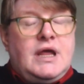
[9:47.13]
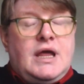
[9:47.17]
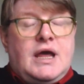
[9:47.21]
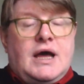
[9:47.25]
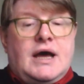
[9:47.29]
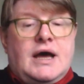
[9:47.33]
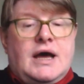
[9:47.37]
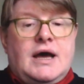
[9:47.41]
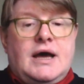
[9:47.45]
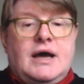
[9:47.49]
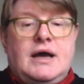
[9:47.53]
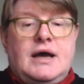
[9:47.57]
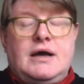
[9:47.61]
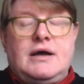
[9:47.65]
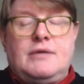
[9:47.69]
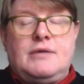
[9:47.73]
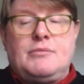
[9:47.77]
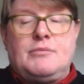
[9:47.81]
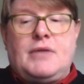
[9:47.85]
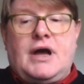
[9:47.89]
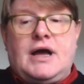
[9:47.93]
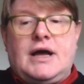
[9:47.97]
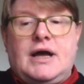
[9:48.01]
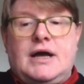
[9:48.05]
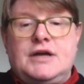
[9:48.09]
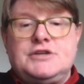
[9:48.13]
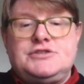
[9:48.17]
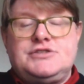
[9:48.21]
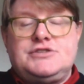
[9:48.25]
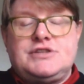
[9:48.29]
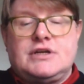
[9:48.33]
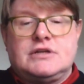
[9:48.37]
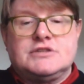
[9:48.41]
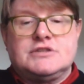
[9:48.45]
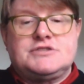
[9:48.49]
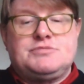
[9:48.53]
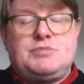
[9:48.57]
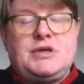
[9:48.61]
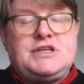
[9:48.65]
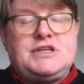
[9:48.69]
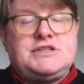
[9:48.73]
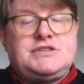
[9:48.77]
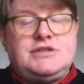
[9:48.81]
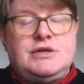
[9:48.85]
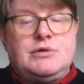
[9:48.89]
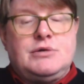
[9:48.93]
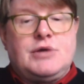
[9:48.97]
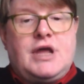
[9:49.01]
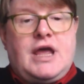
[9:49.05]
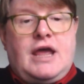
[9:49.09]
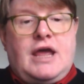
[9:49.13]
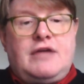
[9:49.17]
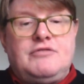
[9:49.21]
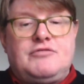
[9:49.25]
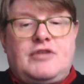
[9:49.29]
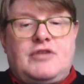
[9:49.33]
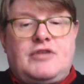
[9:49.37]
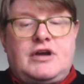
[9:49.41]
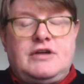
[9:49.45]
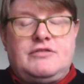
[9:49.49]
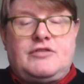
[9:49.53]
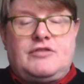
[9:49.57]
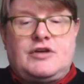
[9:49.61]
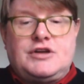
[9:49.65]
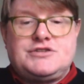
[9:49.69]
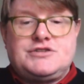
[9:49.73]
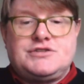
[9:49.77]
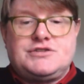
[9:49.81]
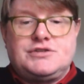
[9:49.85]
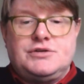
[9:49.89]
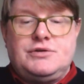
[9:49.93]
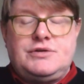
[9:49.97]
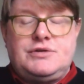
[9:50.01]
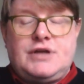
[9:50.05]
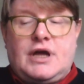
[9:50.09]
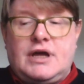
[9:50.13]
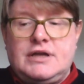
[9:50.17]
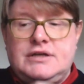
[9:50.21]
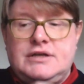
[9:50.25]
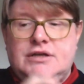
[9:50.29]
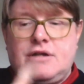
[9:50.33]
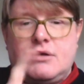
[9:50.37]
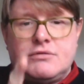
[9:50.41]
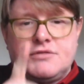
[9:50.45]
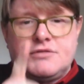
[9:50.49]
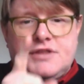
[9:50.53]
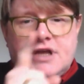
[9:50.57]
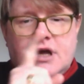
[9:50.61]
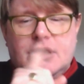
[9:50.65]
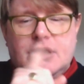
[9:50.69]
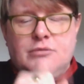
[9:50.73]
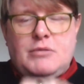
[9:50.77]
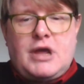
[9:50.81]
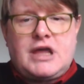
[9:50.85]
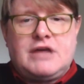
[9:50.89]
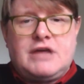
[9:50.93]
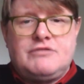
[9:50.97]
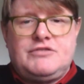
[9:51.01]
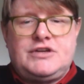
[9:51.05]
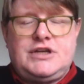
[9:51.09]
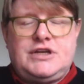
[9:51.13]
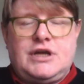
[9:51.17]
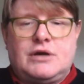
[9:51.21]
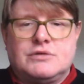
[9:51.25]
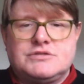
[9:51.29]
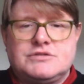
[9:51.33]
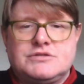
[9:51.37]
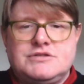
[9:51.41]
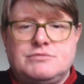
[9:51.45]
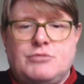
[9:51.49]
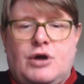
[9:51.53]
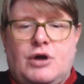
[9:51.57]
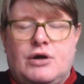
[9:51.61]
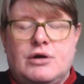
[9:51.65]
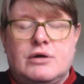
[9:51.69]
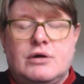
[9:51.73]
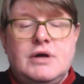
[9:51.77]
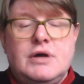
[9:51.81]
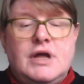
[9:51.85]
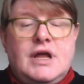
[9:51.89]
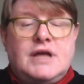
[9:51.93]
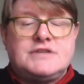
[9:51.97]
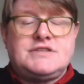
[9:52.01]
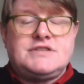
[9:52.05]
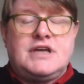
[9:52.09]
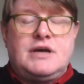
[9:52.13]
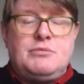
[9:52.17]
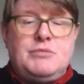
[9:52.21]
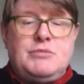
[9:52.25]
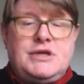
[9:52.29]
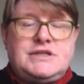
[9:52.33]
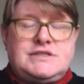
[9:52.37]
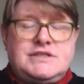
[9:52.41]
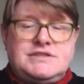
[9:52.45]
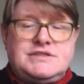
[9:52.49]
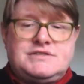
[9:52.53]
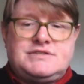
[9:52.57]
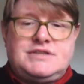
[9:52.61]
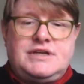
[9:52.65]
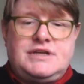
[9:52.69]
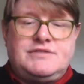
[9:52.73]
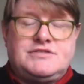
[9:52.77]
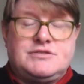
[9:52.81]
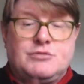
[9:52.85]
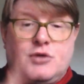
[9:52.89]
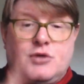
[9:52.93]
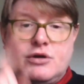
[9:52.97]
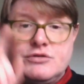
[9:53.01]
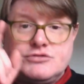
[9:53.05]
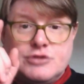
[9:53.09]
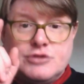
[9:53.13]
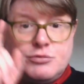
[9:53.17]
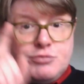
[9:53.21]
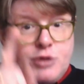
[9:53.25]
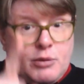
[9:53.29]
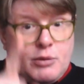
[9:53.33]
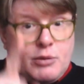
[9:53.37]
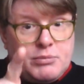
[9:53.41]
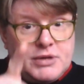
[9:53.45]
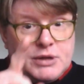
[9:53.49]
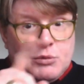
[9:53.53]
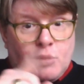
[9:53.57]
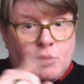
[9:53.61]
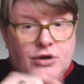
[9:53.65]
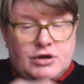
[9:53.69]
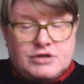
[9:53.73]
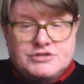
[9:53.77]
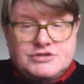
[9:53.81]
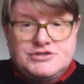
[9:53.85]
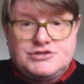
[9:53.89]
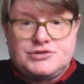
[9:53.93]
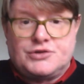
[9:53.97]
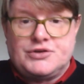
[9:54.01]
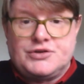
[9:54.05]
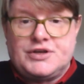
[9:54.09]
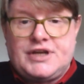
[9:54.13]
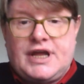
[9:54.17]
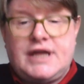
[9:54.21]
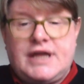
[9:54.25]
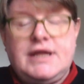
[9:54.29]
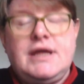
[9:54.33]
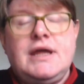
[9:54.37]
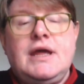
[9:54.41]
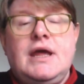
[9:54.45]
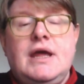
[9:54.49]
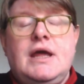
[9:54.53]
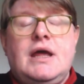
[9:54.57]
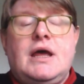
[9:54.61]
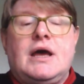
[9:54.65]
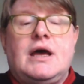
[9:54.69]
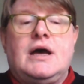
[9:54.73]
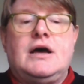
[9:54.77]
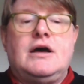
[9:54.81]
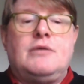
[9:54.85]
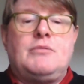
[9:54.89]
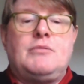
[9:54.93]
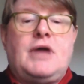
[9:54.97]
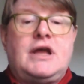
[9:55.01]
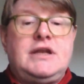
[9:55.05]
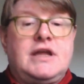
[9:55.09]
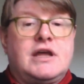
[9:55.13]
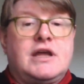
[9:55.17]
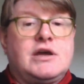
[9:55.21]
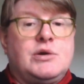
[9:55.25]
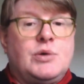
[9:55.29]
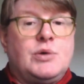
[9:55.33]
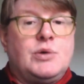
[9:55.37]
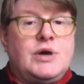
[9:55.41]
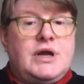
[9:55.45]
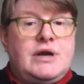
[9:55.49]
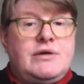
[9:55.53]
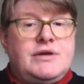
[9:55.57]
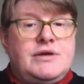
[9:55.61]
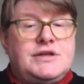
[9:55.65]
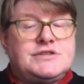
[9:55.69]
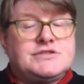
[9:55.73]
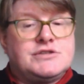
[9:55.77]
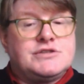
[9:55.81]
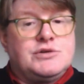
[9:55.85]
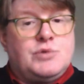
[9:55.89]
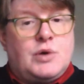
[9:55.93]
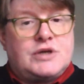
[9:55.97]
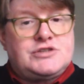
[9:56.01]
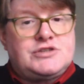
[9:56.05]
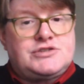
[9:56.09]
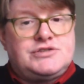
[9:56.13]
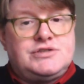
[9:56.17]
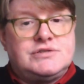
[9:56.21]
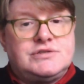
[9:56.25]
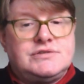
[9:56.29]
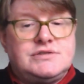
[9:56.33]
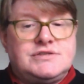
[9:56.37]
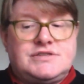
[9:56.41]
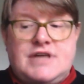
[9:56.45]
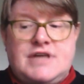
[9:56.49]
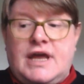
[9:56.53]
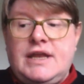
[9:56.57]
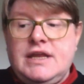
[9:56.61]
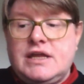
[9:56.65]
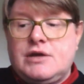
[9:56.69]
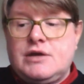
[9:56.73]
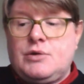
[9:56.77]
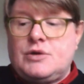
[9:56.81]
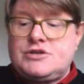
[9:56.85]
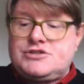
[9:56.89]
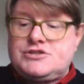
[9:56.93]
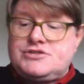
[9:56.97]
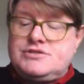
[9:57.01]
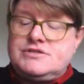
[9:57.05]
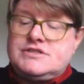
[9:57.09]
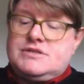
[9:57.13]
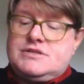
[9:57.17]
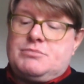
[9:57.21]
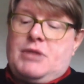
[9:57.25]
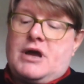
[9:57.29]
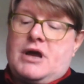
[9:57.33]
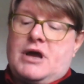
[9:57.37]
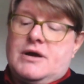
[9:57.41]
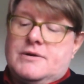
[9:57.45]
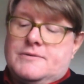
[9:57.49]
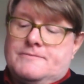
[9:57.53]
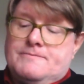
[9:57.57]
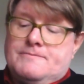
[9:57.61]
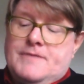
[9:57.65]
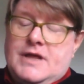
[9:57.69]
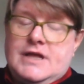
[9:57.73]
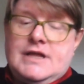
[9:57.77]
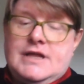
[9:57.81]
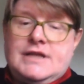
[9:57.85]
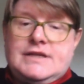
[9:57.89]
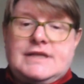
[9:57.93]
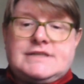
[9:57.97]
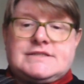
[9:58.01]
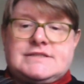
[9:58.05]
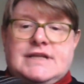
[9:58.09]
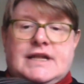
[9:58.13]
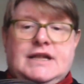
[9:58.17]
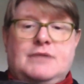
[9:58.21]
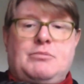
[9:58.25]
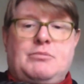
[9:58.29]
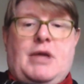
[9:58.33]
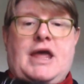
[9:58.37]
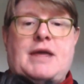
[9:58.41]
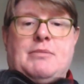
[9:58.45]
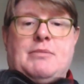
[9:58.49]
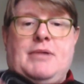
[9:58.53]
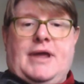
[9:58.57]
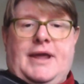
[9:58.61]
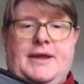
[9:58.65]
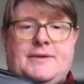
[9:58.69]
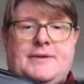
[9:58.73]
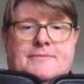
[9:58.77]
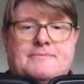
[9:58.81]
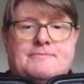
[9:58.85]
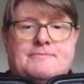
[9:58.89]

I shall speak to you again very, very soon. I don't think I'll make a video tomorrow, so I'm meeting Steve tomorrow, so probably one on Sunday. Any queries, questions, any questions about this little baby?